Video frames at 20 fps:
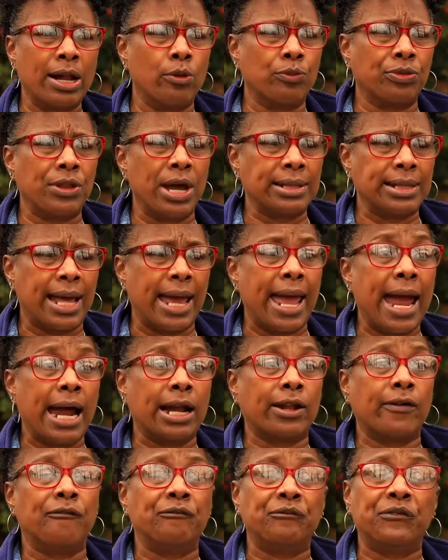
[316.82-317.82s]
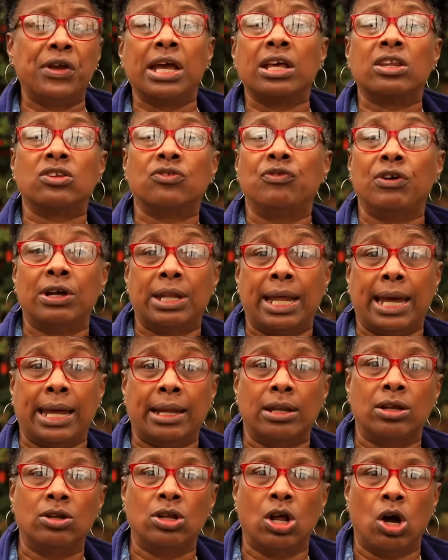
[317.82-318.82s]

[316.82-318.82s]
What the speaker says: don't think they had a fix for that,